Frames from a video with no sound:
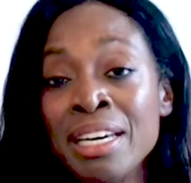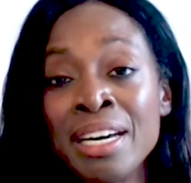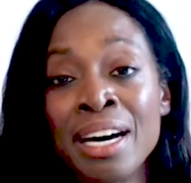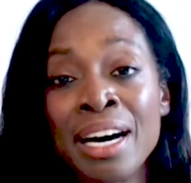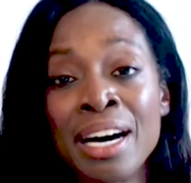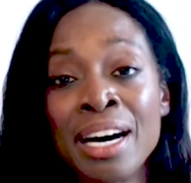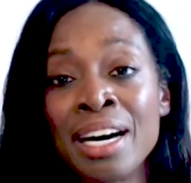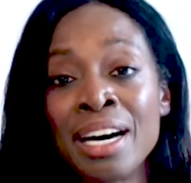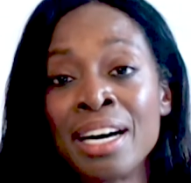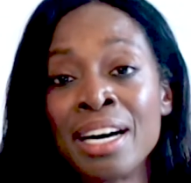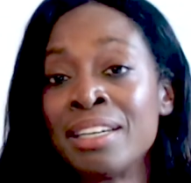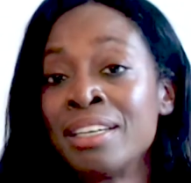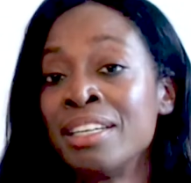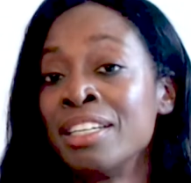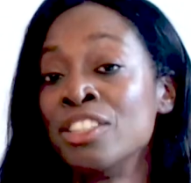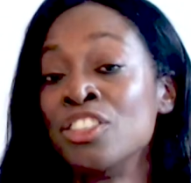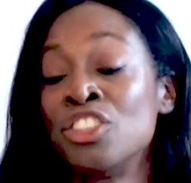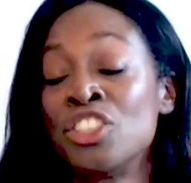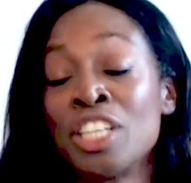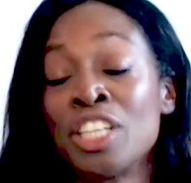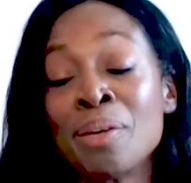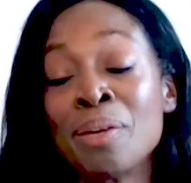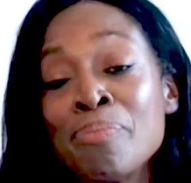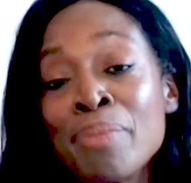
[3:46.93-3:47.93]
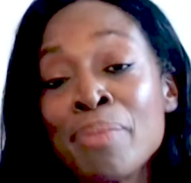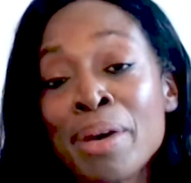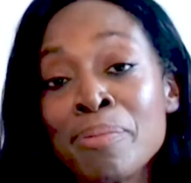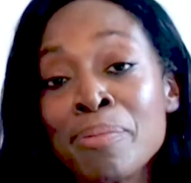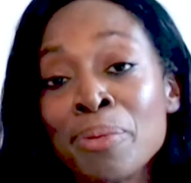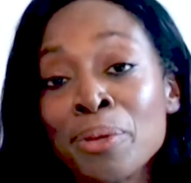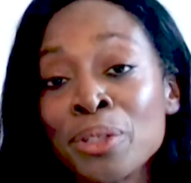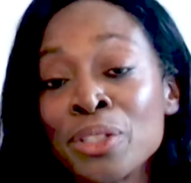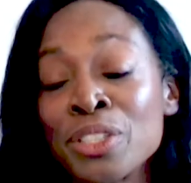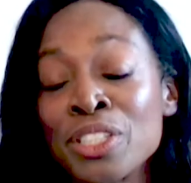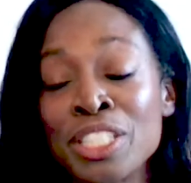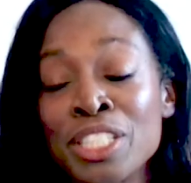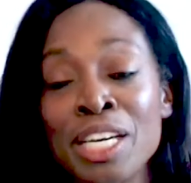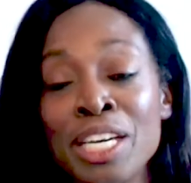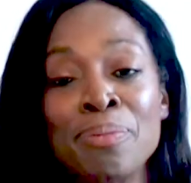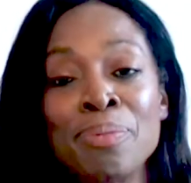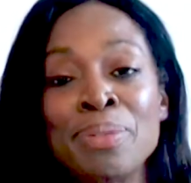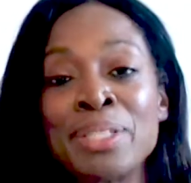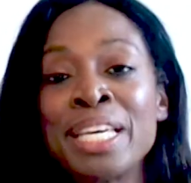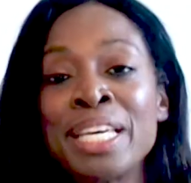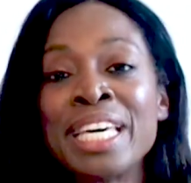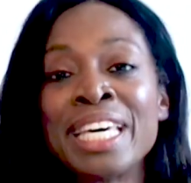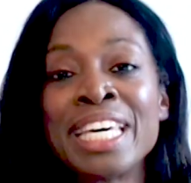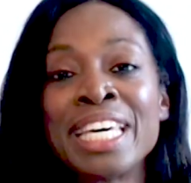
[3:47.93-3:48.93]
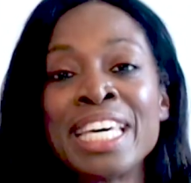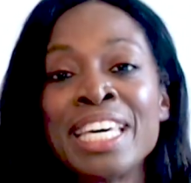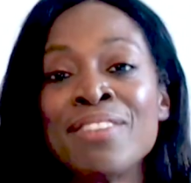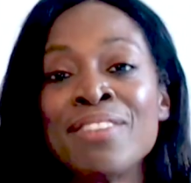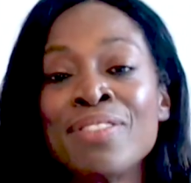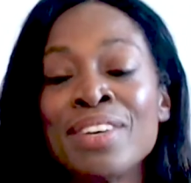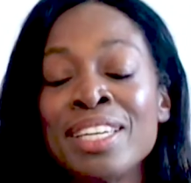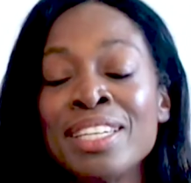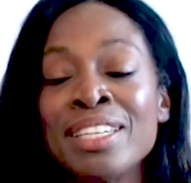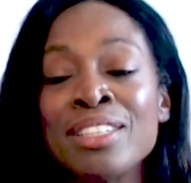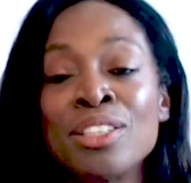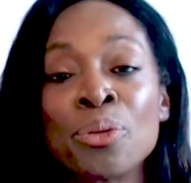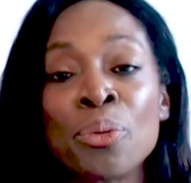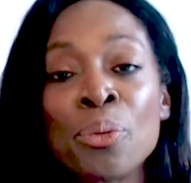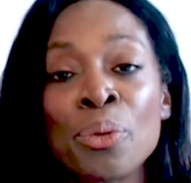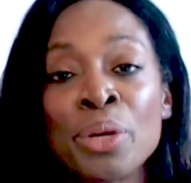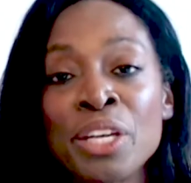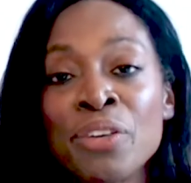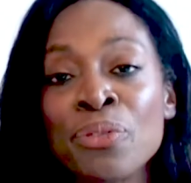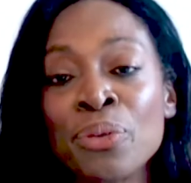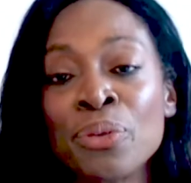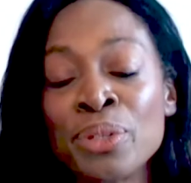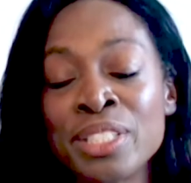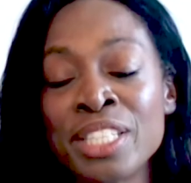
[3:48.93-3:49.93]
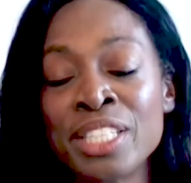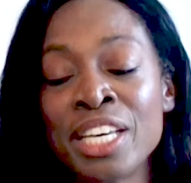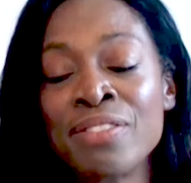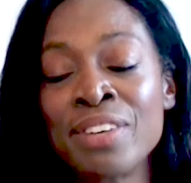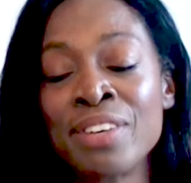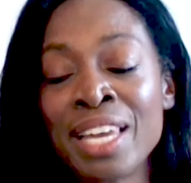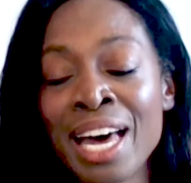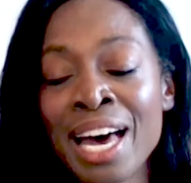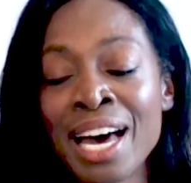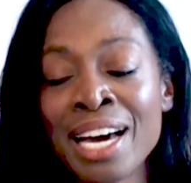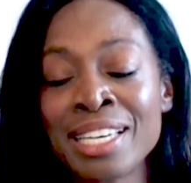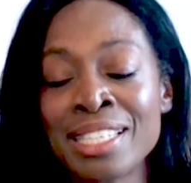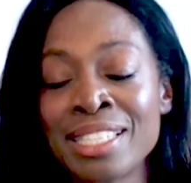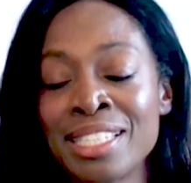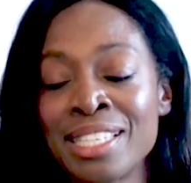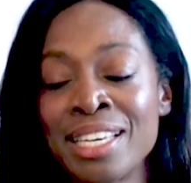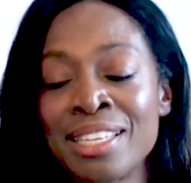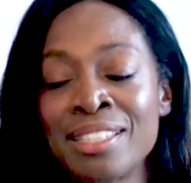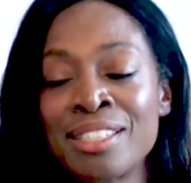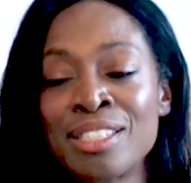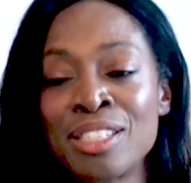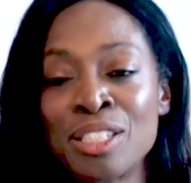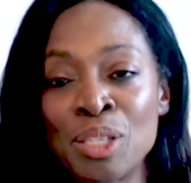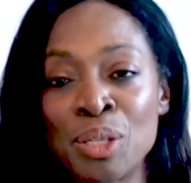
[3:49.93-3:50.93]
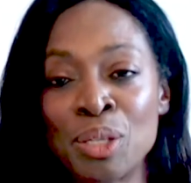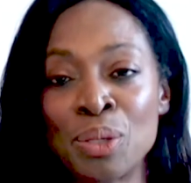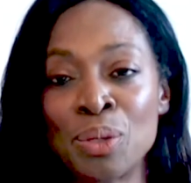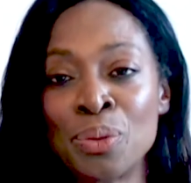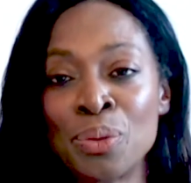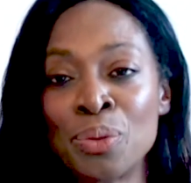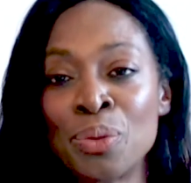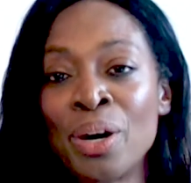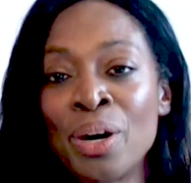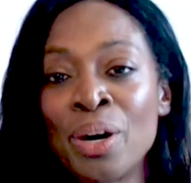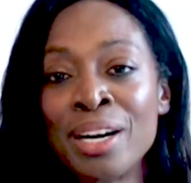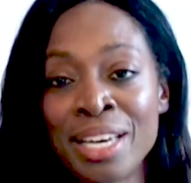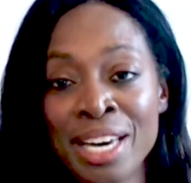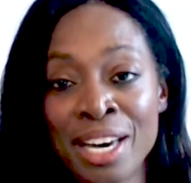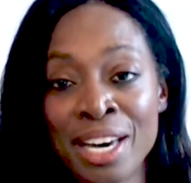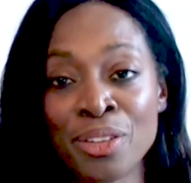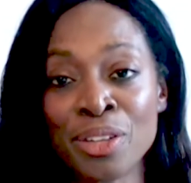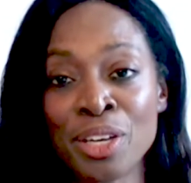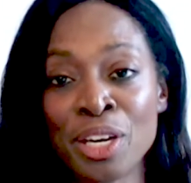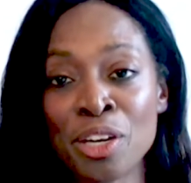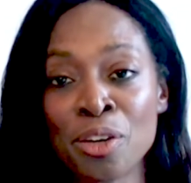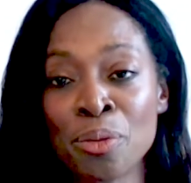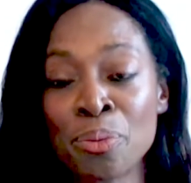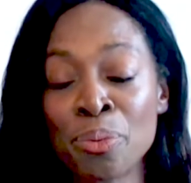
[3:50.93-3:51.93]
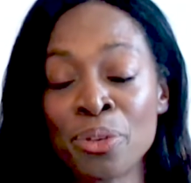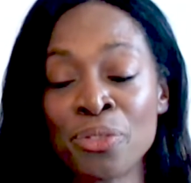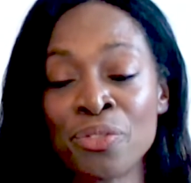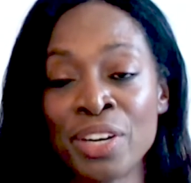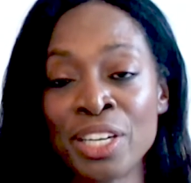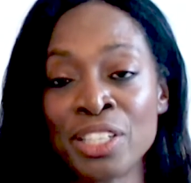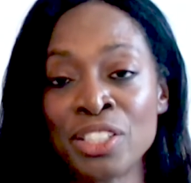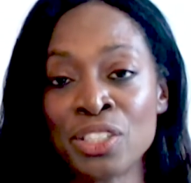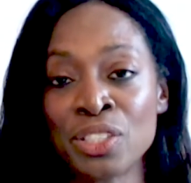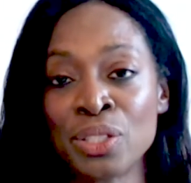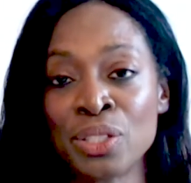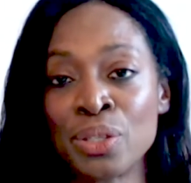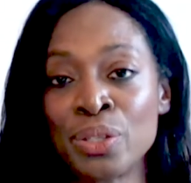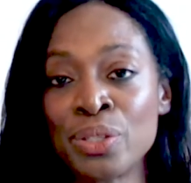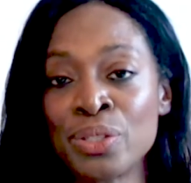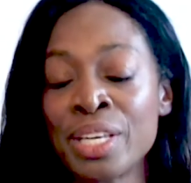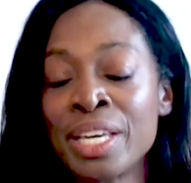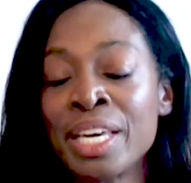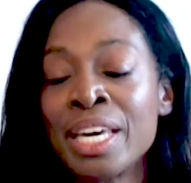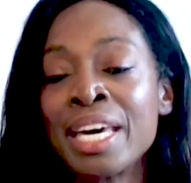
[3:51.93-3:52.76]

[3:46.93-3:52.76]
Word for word: uh, gym memberships, even 24 7 access to healthcare professionals.